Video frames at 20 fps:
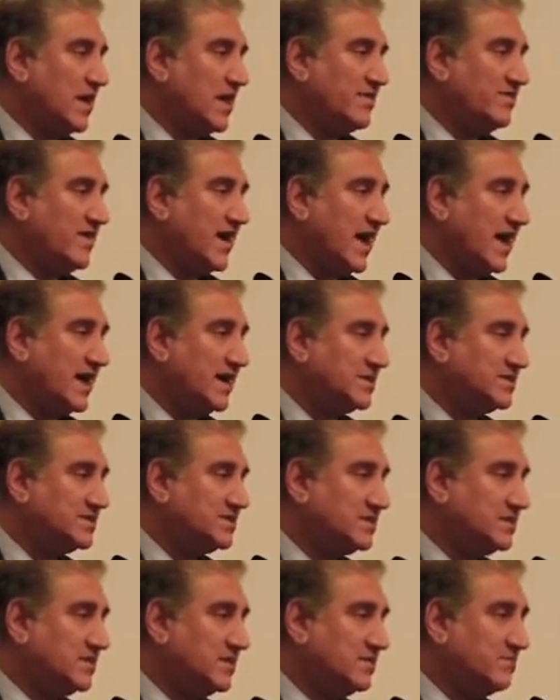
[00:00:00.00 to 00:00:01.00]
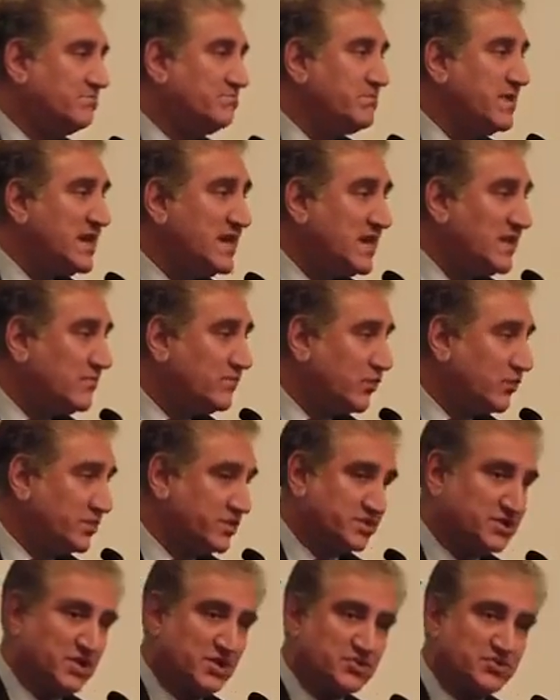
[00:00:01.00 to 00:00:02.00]
had meaningful
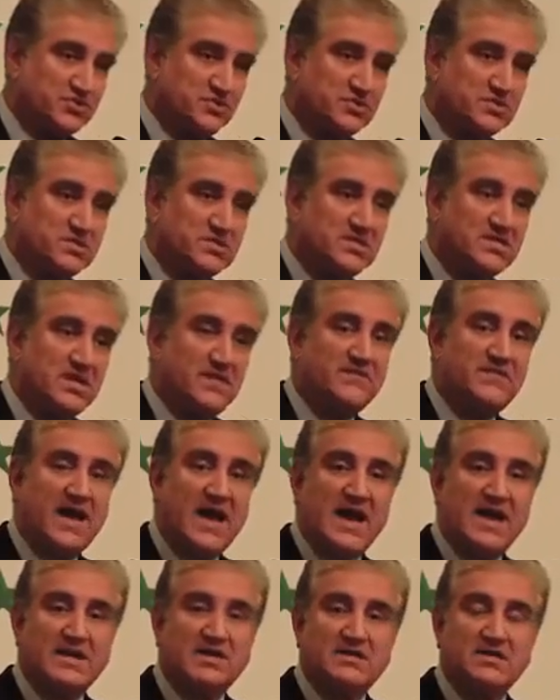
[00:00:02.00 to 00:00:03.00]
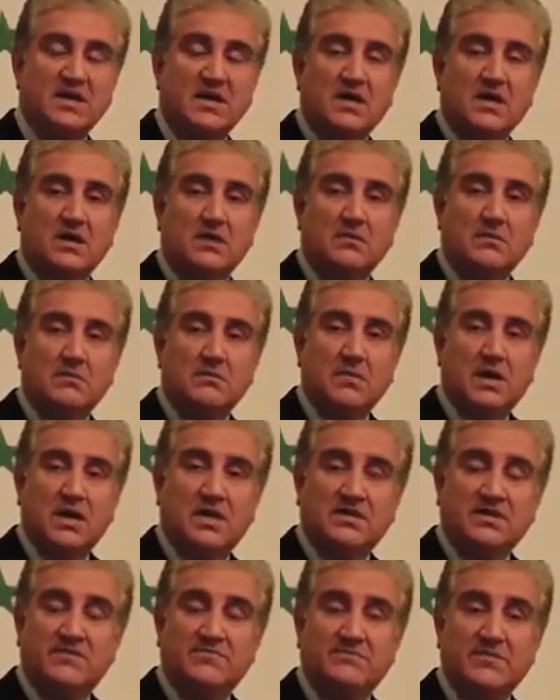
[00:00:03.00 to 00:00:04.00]
discussions.
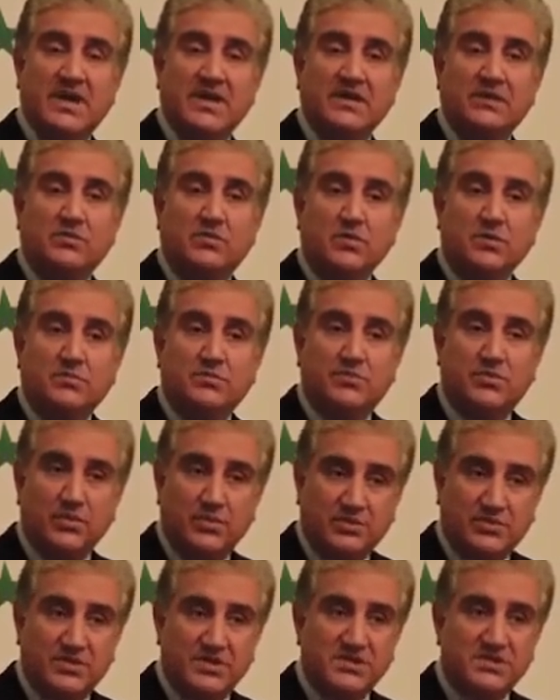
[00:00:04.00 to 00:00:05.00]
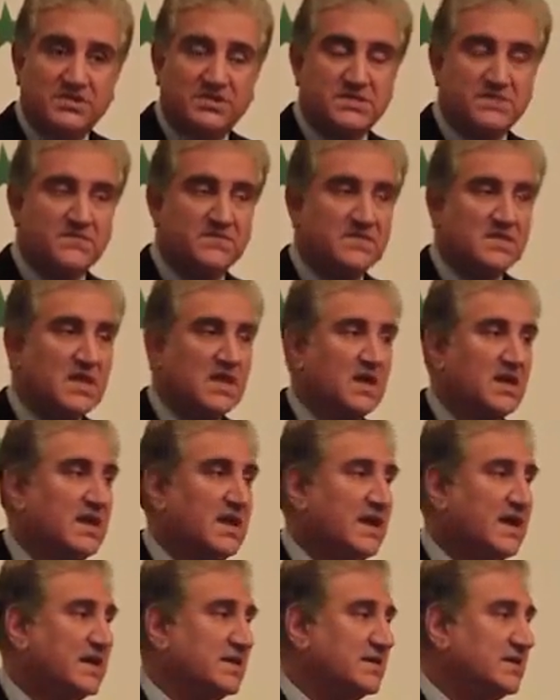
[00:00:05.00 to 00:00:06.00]
They've made good progress.
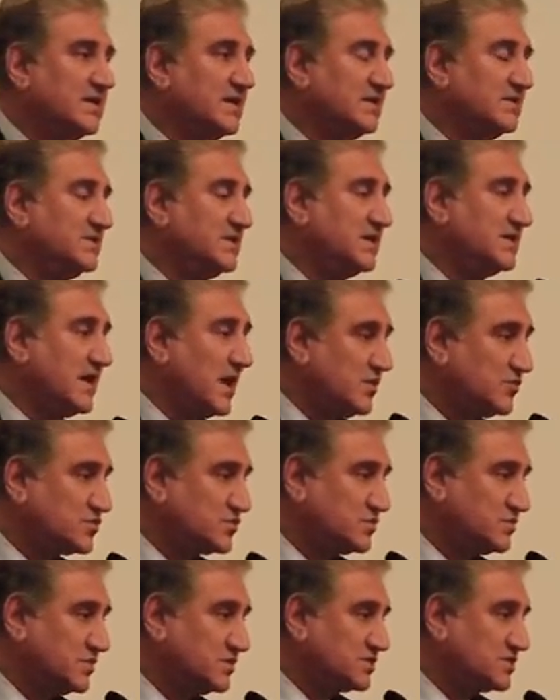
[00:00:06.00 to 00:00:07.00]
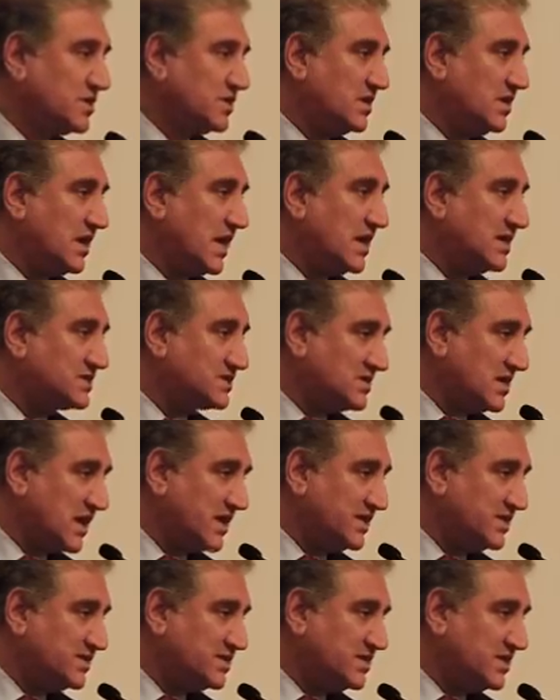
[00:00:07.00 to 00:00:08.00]
And the announcement last
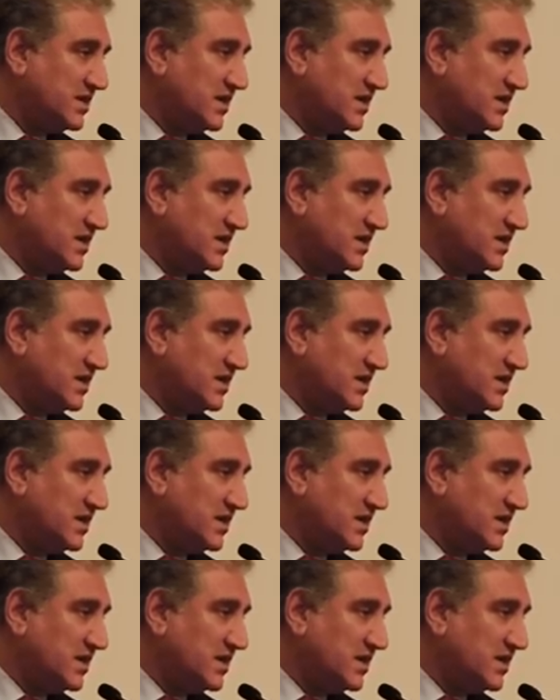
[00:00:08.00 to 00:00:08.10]
night